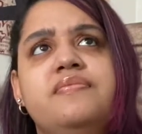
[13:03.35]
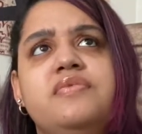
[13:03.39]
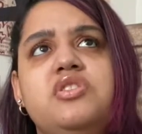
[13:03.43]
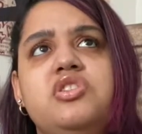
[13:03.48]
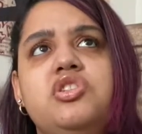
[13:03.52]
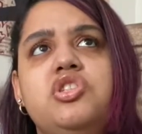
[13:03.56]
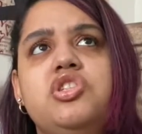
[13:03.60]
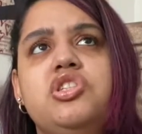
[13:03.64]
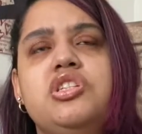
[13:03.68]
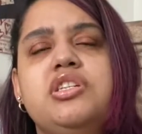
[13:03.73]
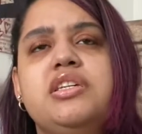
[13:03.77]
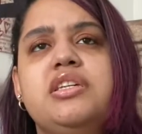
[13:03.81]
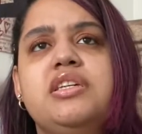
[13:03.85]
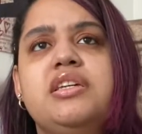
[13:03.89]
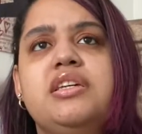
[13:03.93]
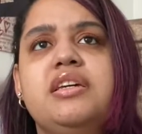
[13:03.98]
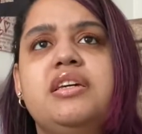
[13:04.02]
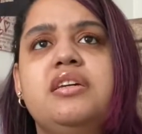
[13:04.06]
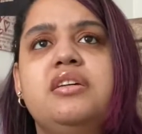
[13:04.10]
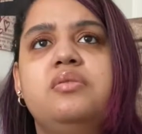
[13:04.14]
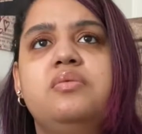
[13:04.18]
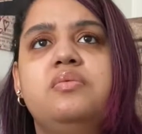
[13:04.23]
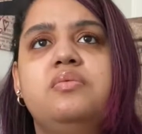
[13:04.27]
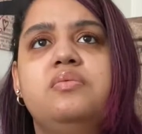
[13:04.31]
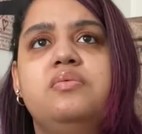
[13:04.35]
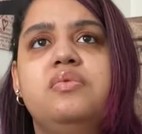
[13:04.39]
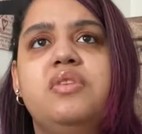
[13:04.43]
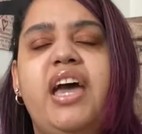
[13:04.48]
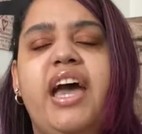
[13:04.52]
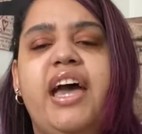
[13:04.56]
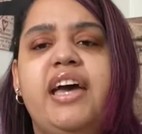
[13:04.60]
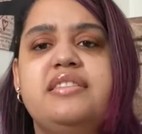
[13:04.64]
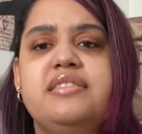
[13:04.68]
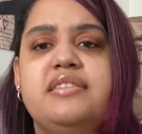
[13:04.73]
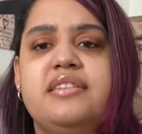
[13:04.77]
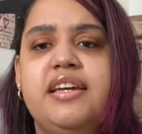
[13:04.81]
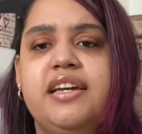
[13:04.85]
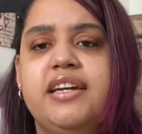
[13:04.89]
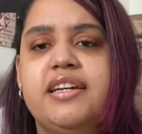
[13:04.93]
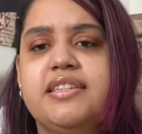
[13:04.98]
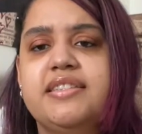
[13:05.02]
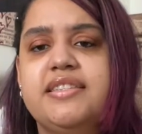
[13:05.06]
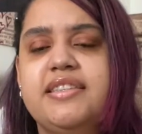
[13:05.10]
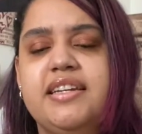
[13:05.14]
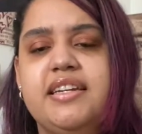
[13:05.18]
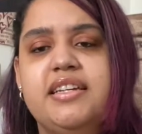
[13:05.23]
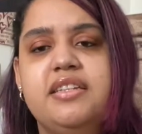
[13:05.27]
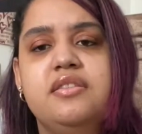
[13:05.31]
She has an
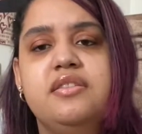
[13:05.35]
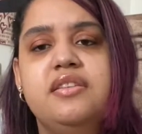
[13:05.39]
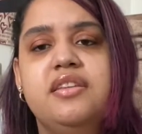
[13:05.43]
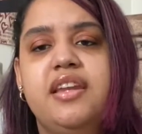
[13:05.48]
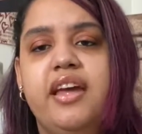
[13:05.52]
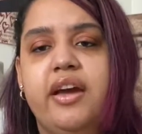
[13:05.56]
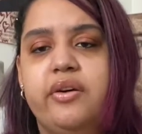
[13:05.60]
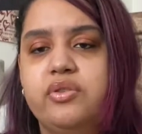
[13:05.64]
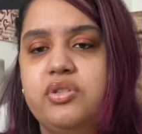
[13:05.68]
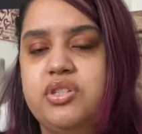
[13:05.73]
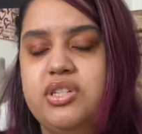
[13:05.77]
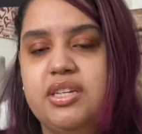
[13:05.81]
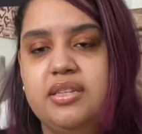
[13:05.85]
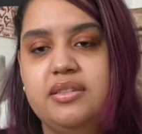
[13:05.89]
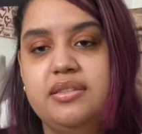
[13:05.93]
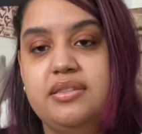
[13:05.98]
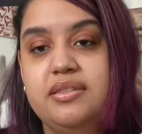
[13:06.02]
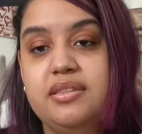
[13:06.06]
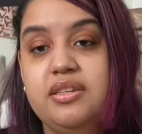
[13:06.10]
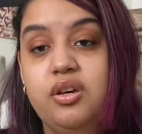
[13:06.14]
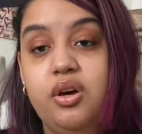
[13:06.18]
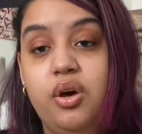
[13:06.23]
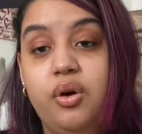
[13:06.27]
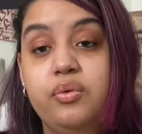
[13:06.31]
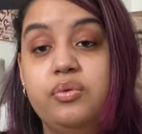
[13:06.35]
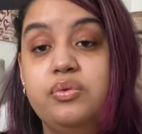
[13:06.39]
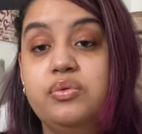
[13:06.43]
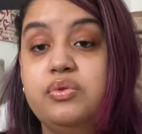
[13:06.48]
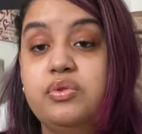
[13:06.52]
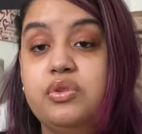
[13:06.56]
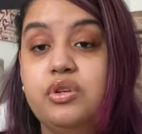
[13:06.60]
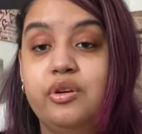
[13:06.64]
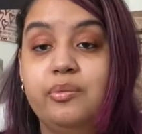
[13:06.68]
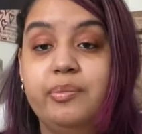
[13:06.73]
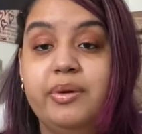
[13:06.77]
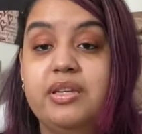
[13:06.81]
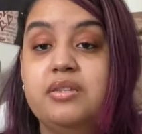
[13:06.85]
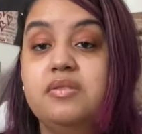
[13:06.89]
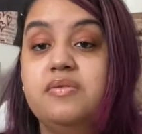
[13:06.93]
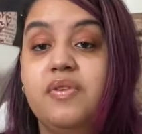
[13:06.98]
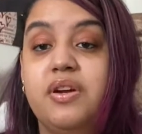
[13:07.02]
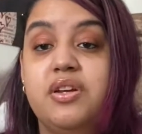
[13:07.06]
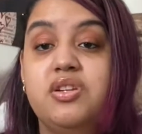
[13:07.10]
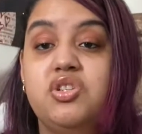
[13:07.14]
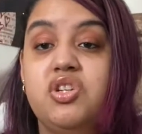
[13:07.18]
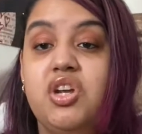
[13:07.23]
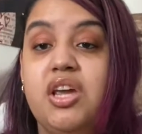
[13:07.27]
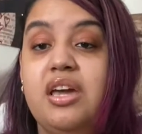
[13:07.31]
accident. Now she can see ghosts. Her best
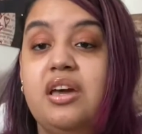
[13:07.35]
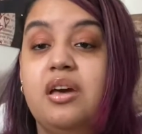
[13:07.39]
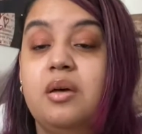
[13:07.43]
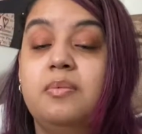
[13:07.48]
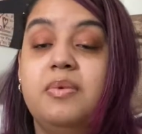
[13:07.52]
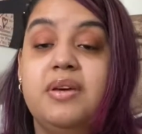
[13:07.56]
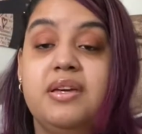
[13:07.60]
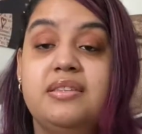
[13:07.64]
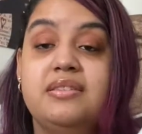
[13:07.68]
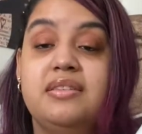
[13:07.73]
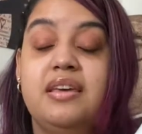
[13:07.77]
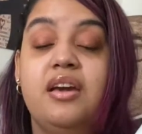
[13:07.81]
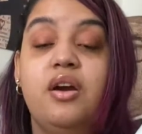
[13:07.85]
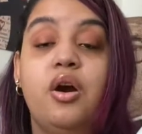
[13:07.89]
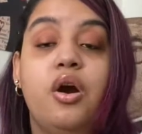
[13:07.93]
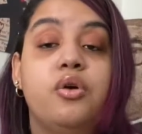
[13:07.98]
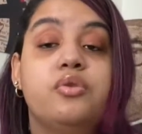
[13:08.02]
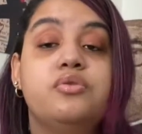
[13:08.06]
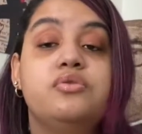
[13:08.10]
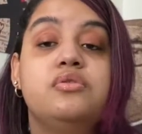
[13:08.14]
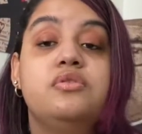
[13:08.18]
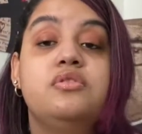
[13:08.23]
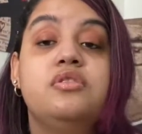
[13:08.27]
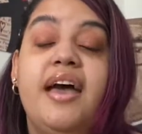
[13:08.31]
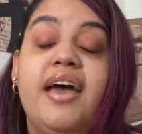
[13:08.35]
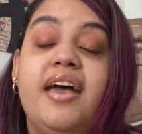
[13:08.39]
friend Jacob is a ghost.